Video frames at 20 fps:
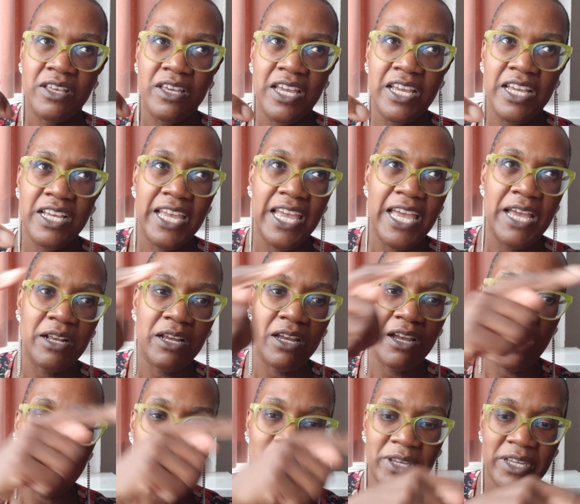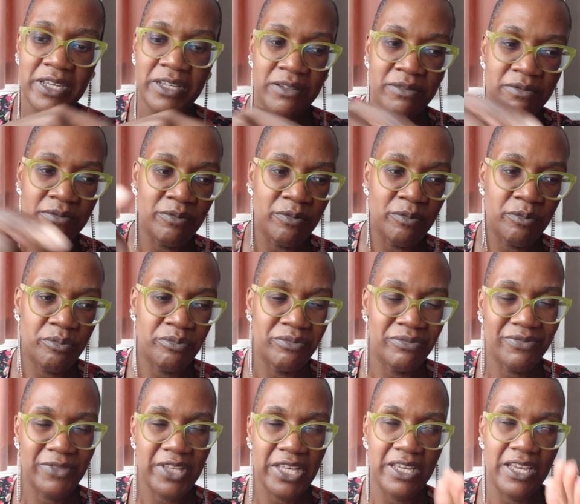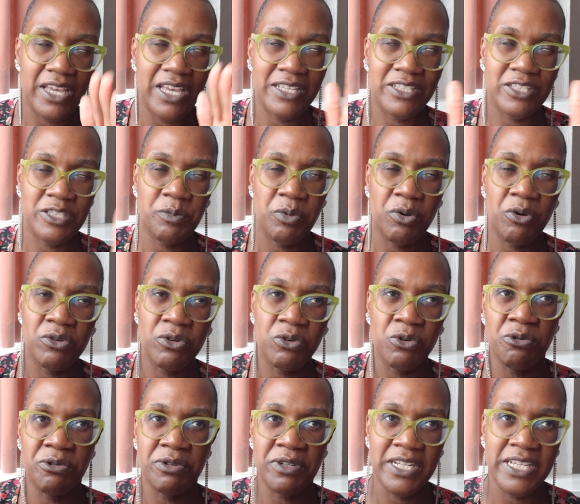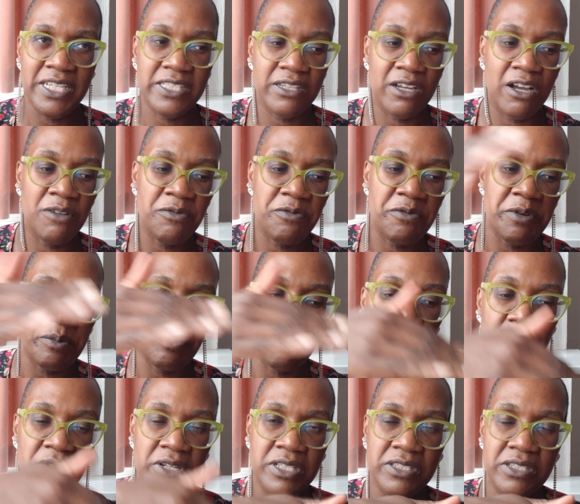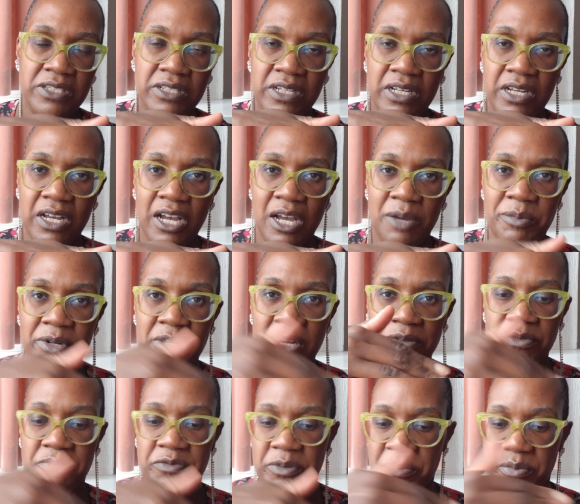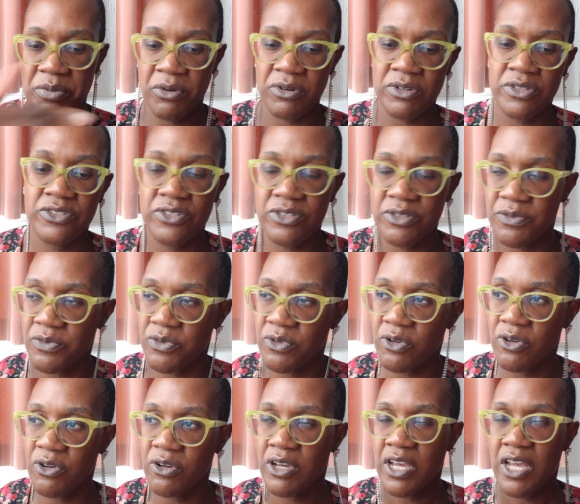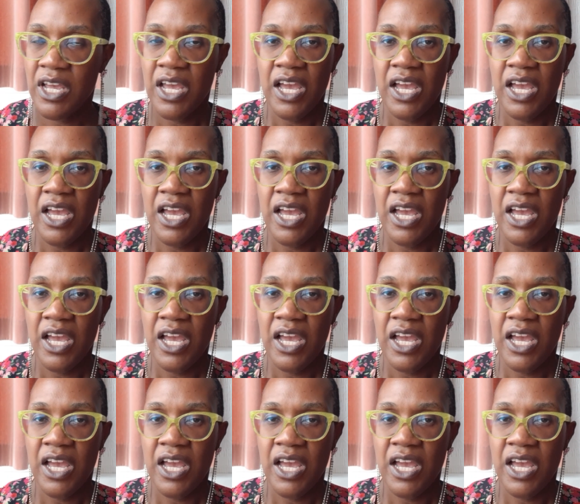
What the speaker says: it kept coming, it just poured awkwardly. So half of it poured into the cup and half of it poured into the floor.